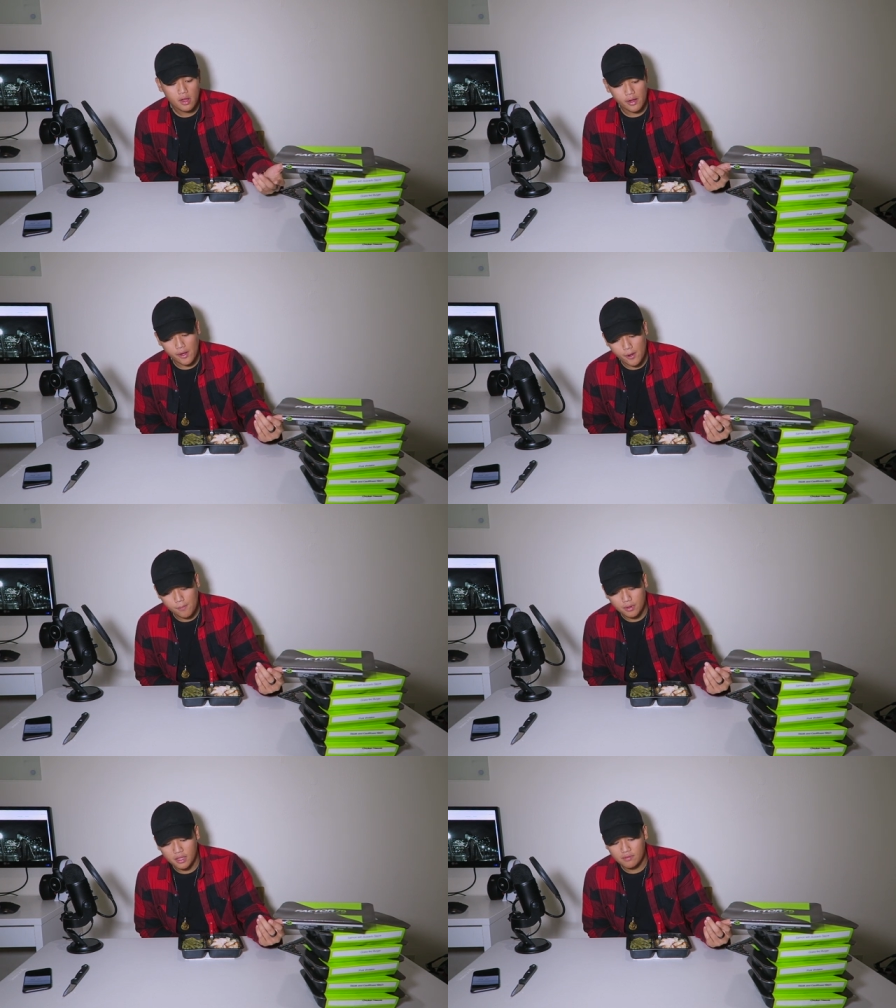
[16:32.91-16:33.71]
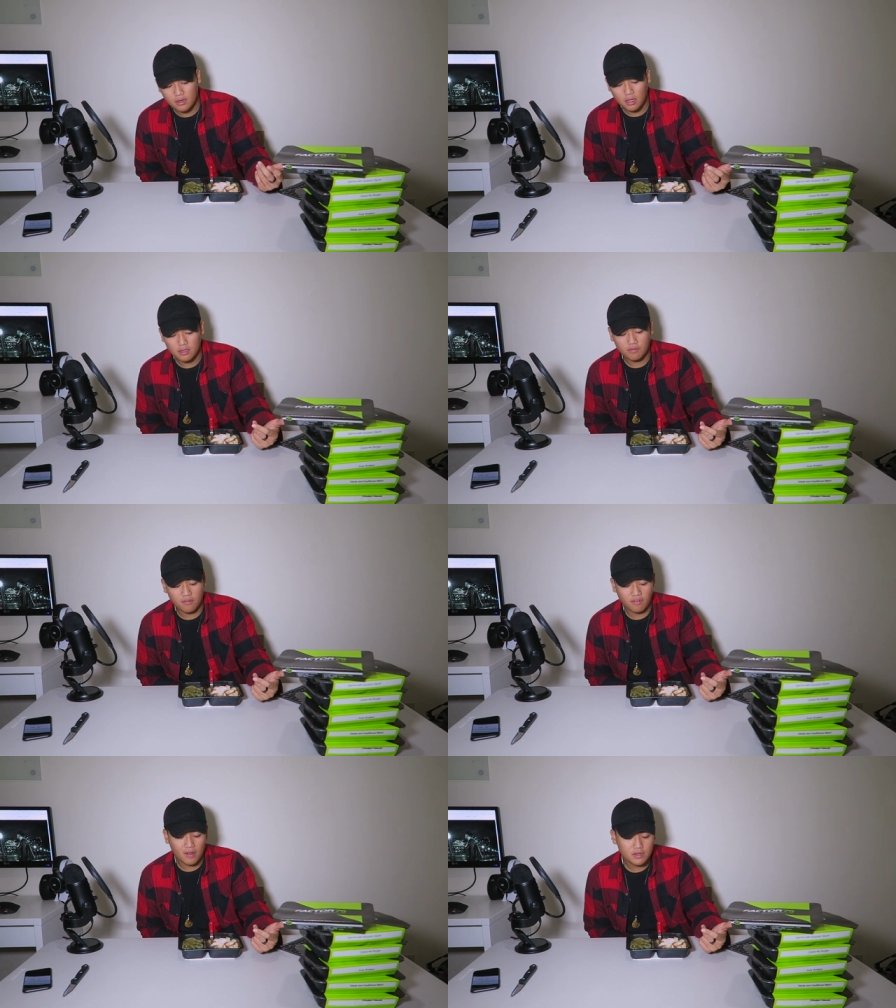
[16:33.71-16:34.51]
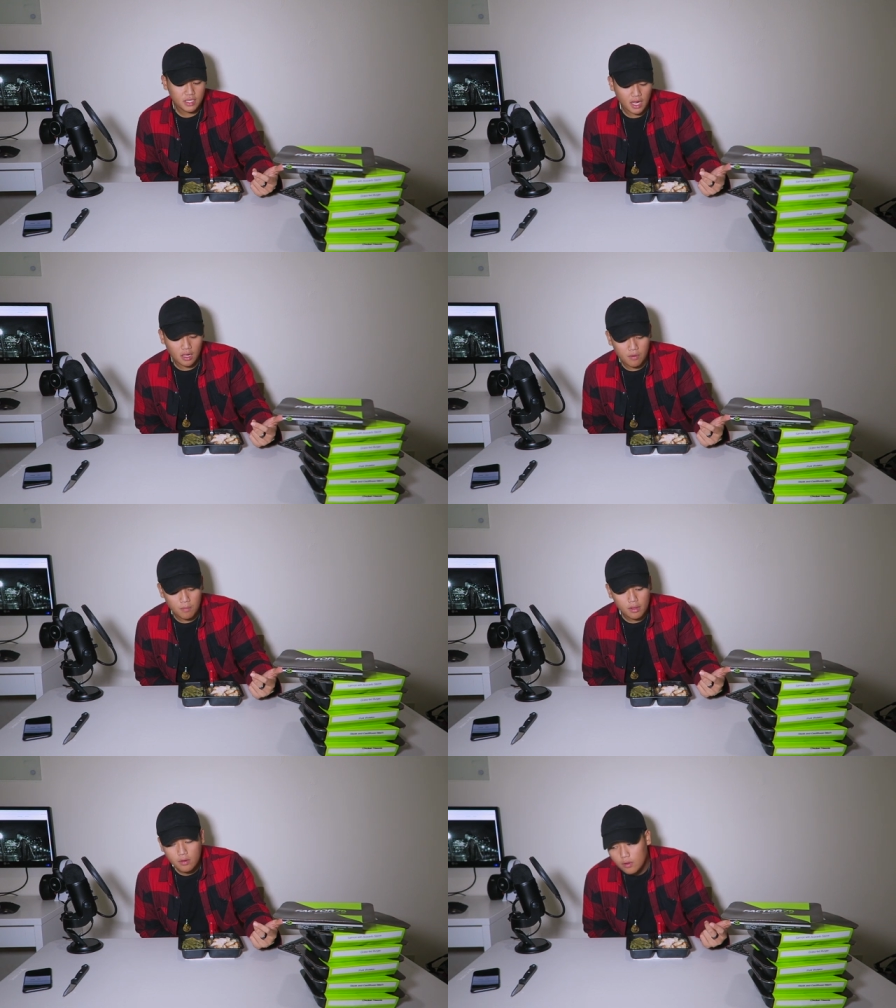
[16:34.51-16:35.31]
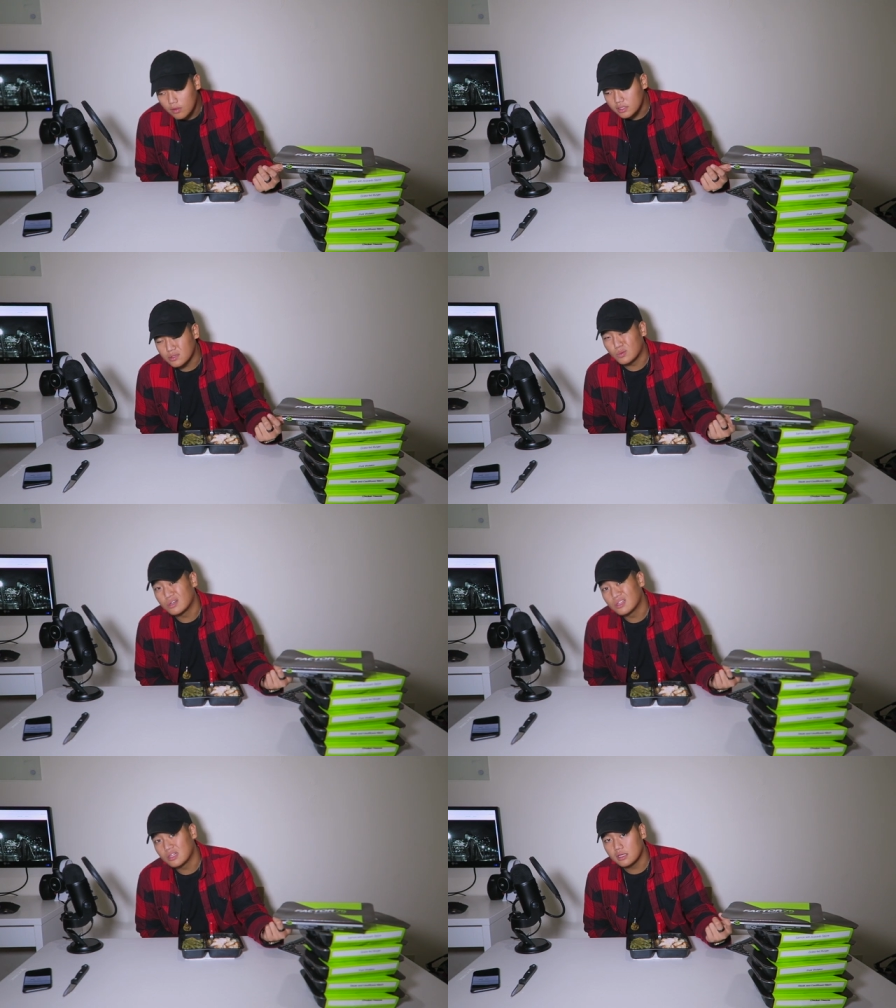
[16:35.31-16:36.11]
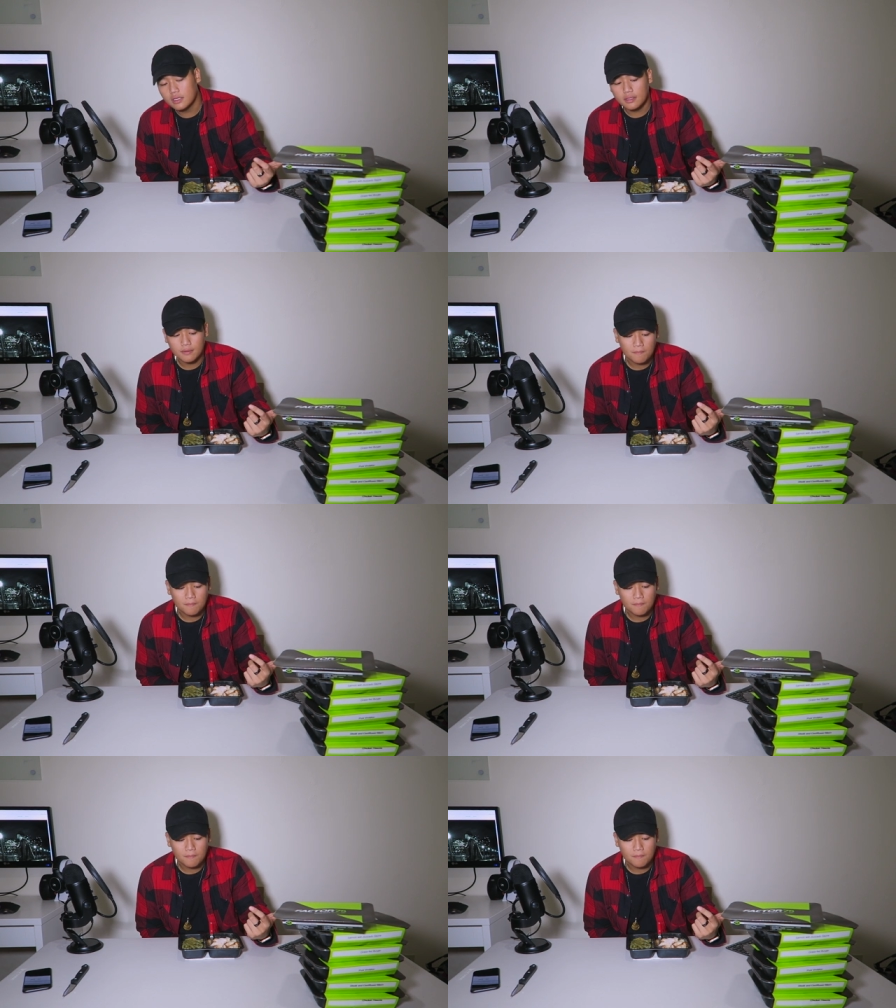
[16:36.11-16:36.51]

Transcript: $11 for a 500-calorie meal. Is it worth it?